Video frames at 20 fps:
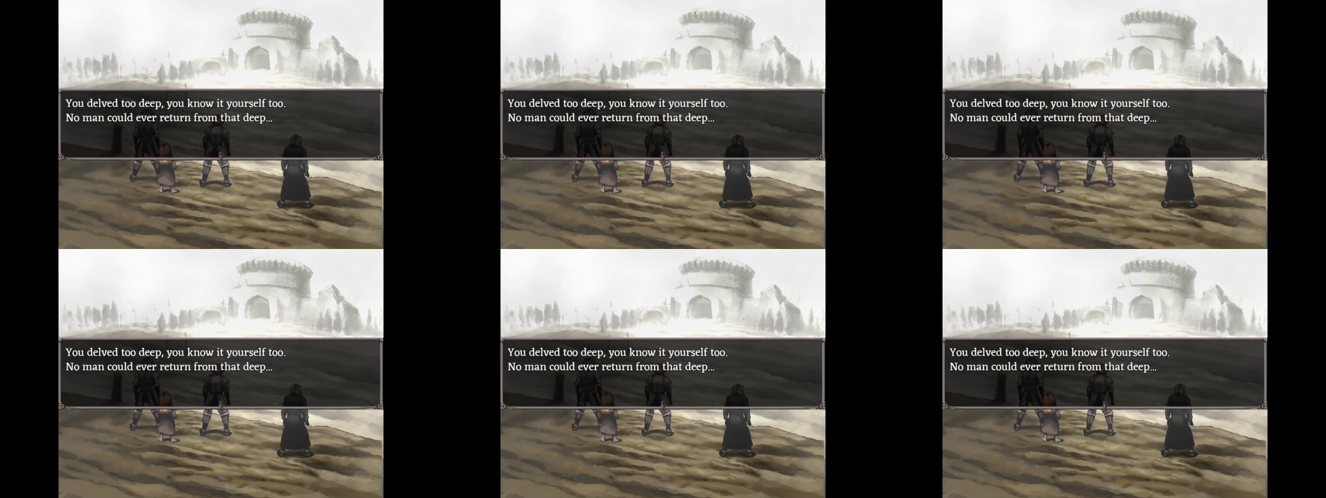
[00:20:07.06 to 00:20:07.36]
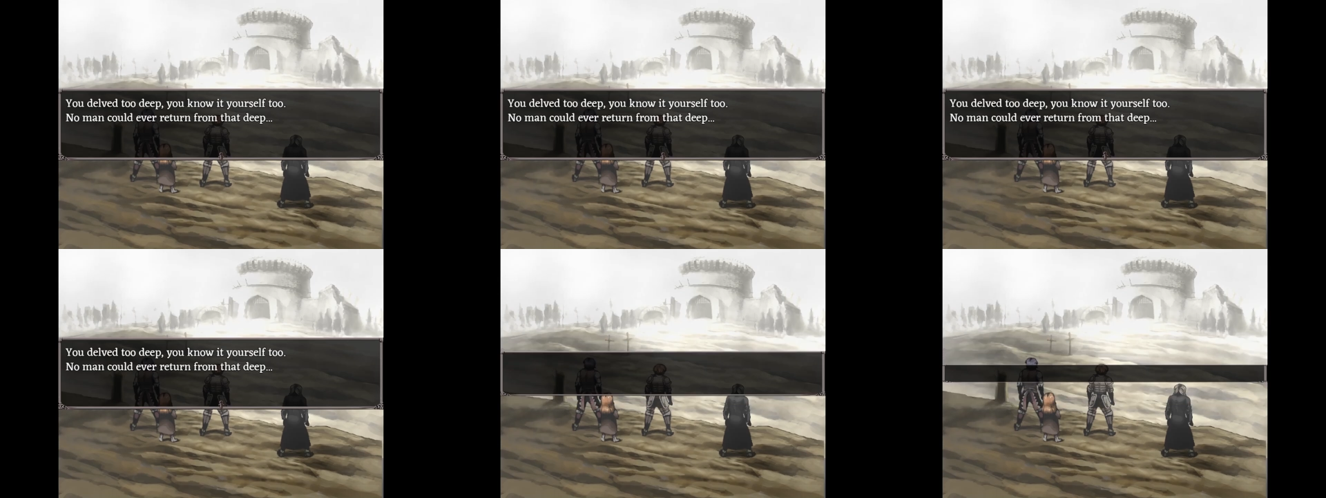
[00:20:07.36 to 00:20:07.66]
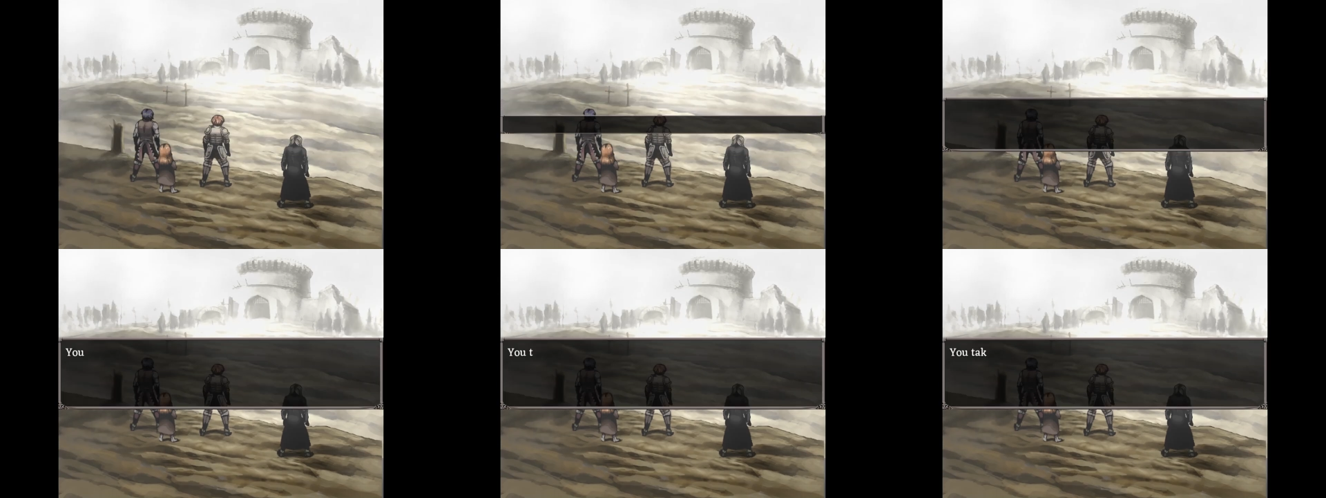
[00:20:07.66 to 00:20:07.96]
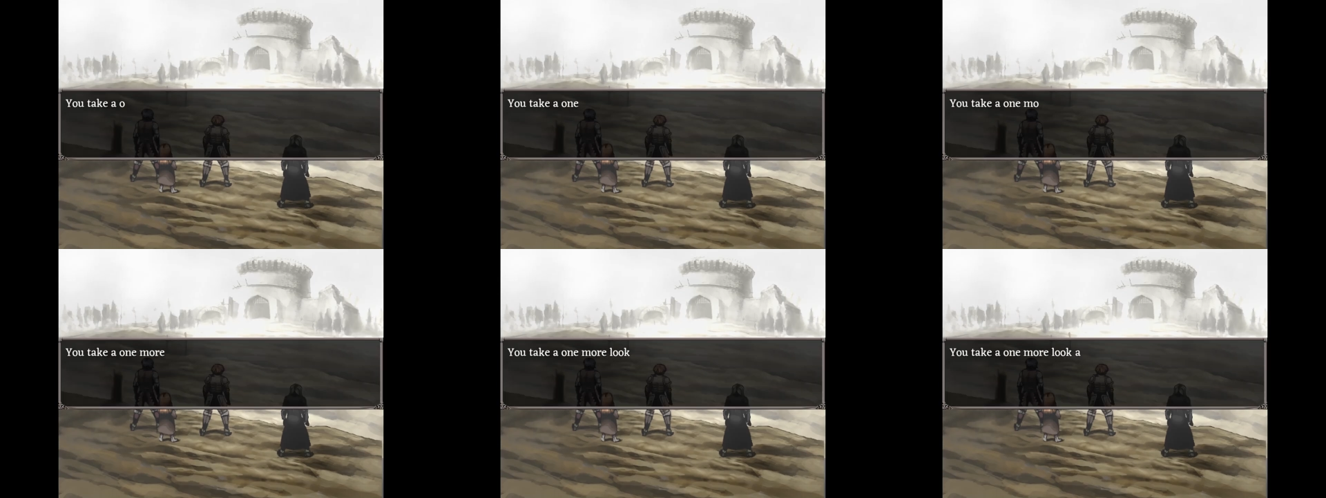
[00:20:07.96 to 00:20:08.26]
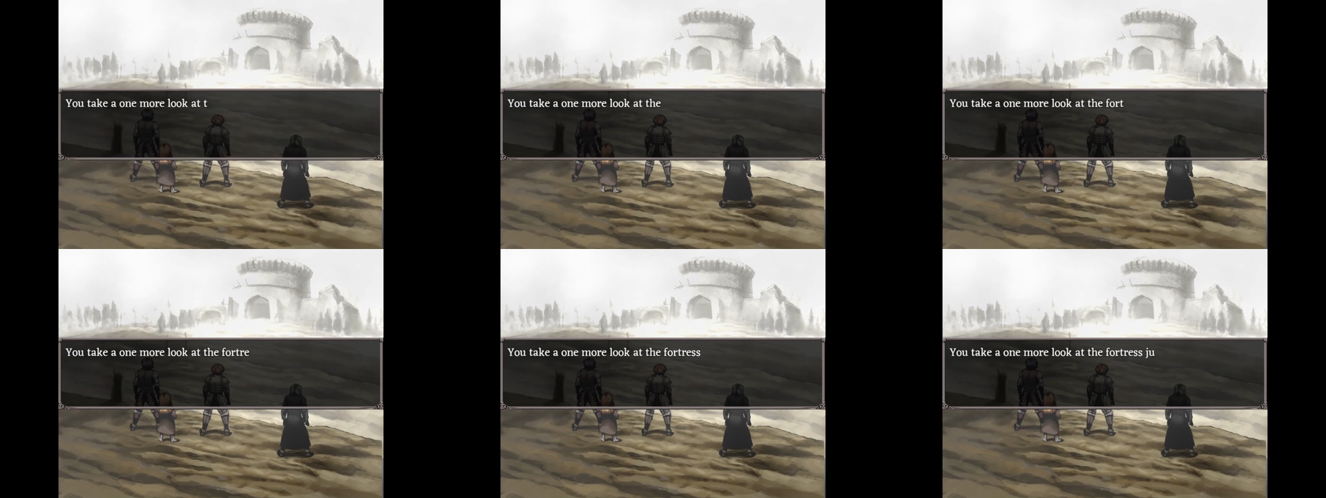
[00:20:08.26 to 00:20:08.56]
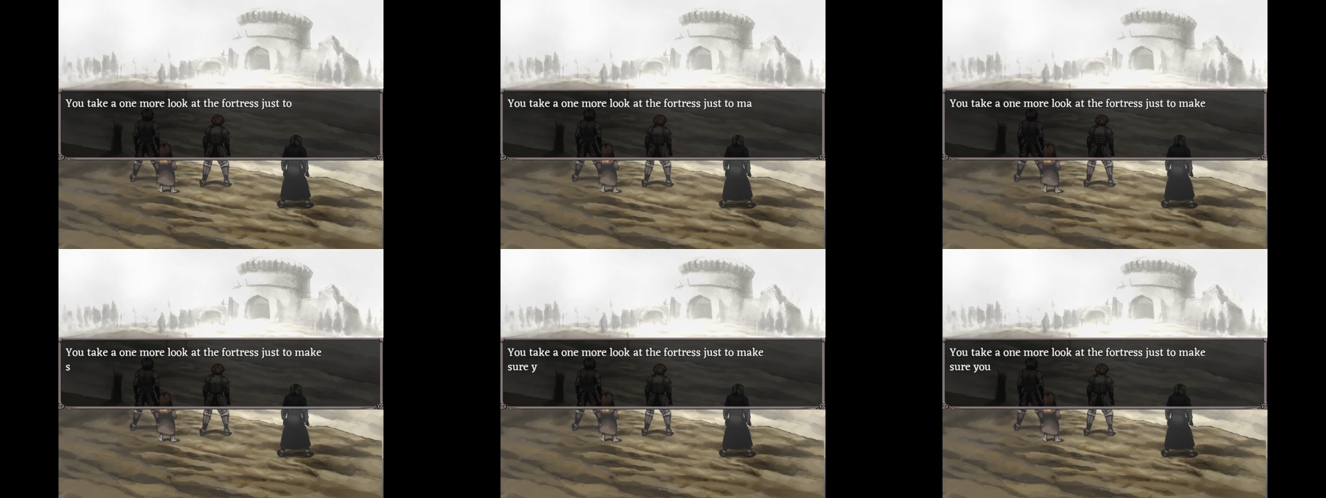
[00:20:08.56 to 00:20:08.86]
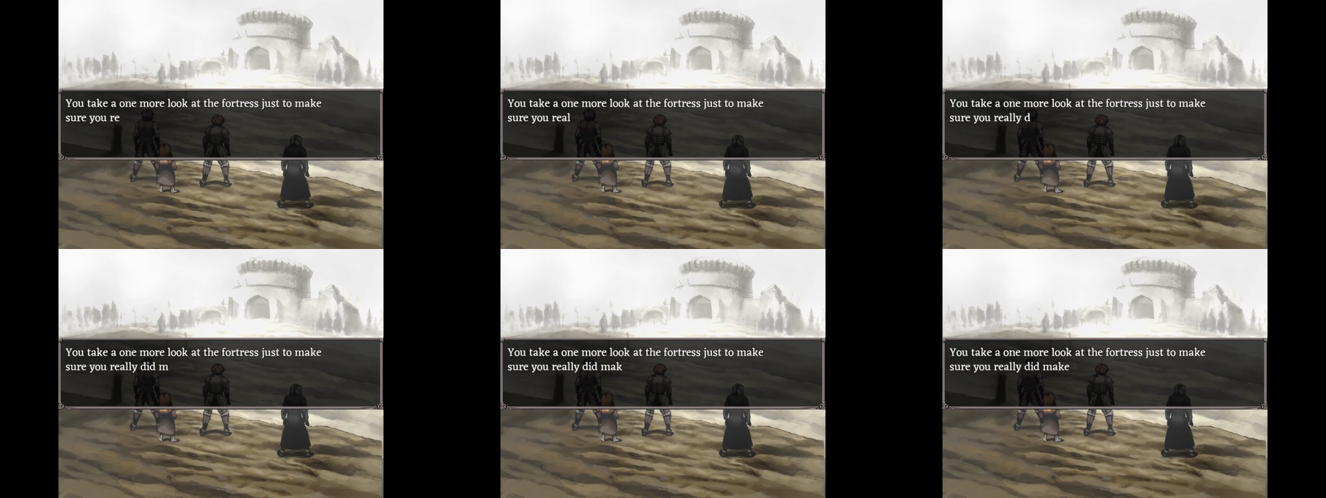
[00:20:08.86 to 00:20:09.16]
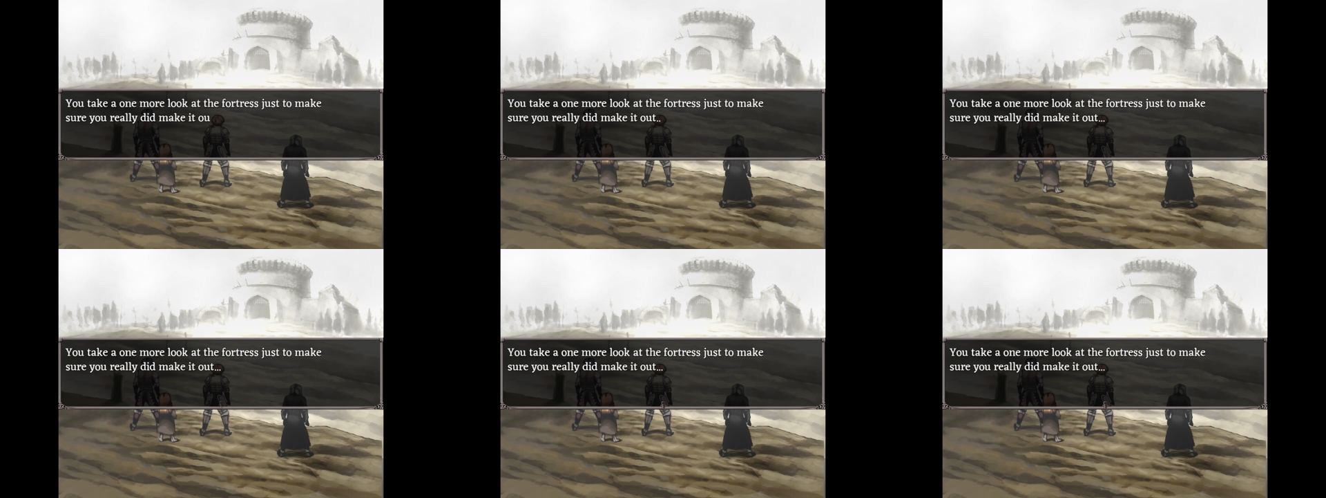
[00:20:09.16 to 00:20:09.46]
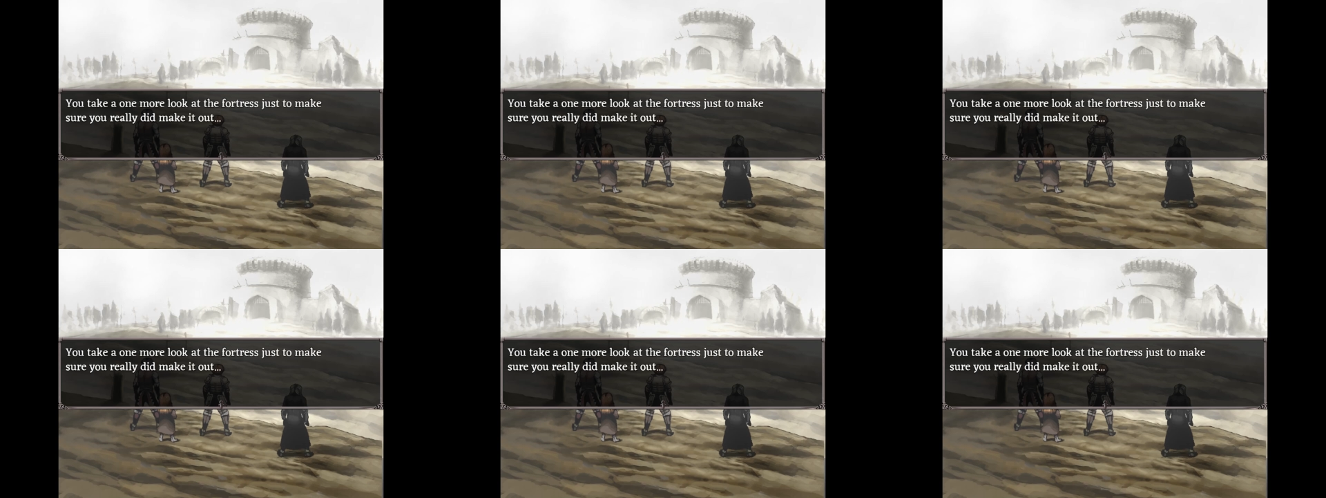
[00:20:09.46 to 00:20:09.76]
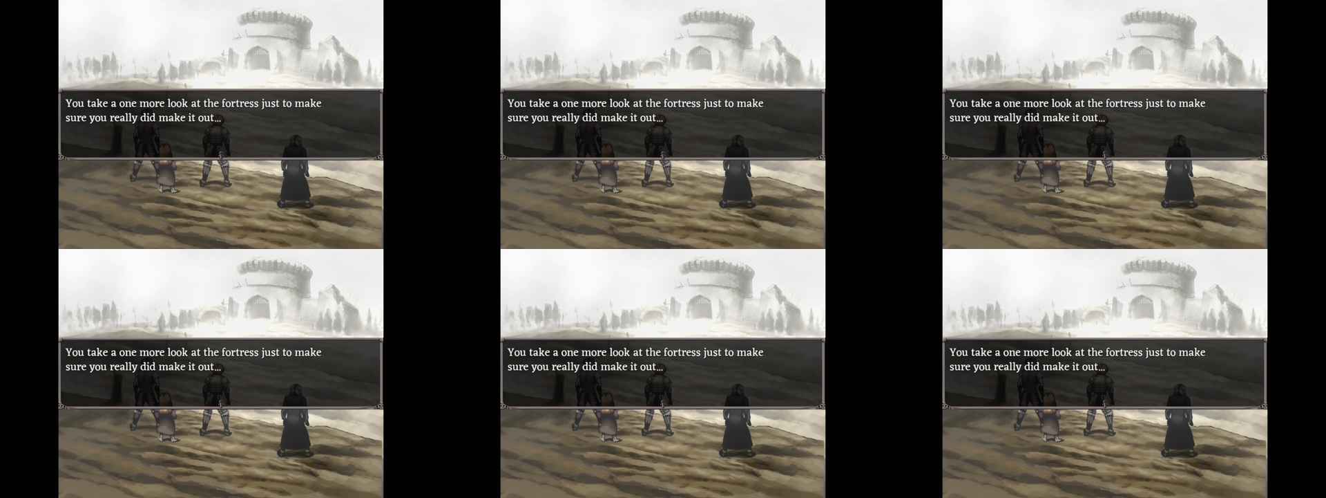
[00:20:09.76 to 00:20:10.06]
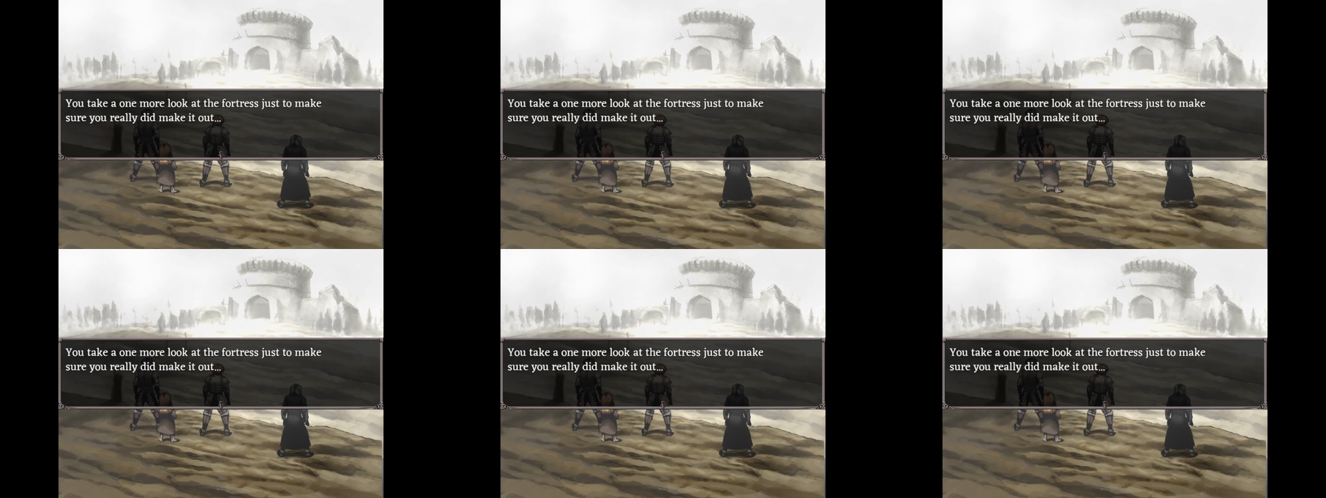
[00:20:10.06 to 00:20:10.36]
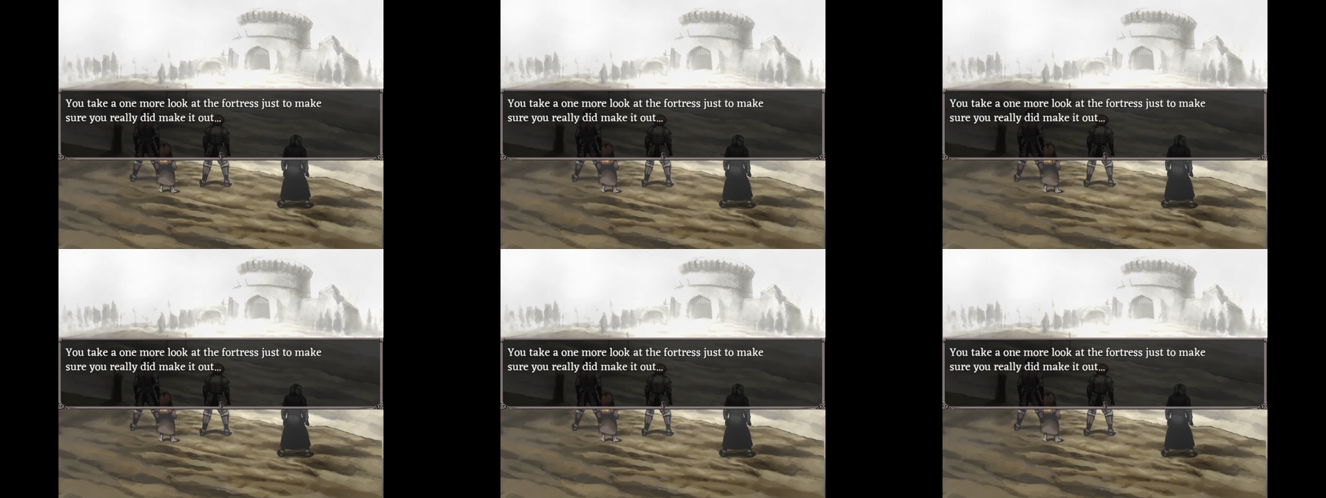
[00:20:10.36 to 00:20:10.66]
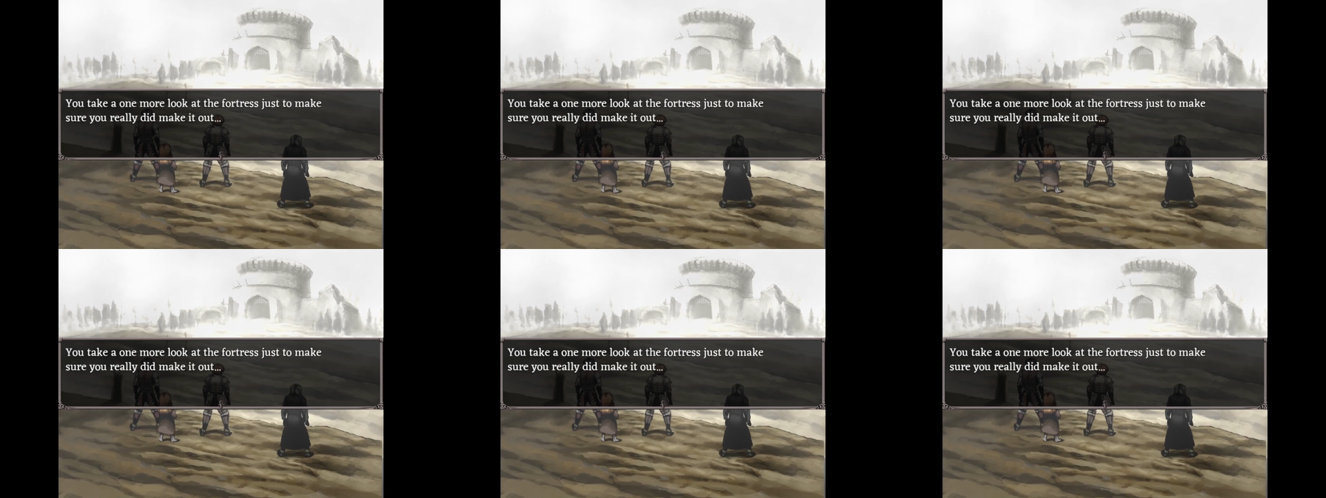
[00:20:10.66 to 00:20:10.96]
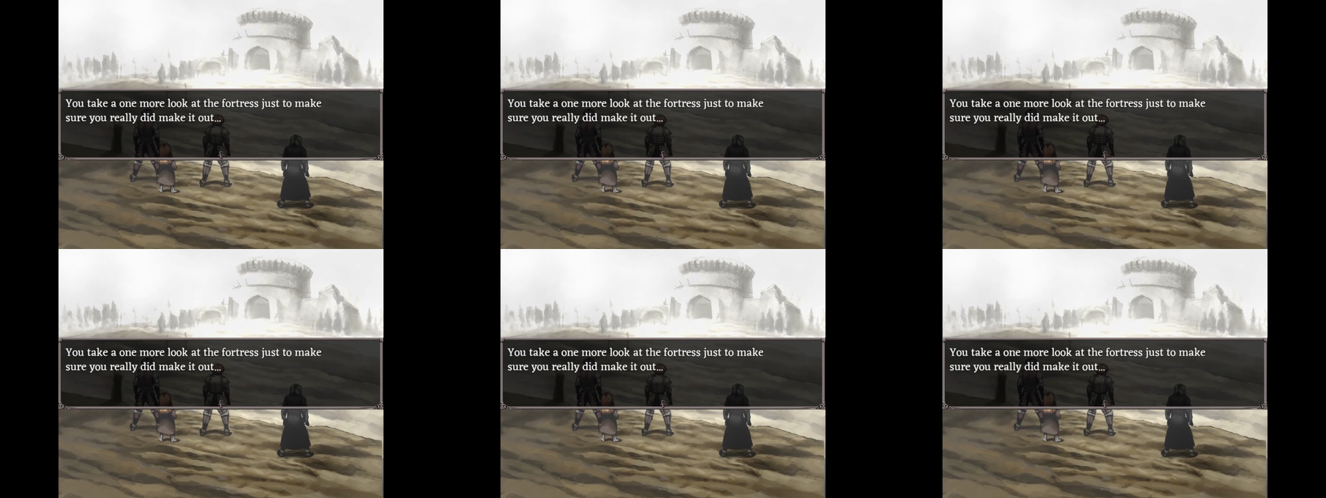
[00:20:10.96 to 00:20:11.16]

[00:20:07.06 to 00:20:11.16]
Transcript: [unreadable: no face in view]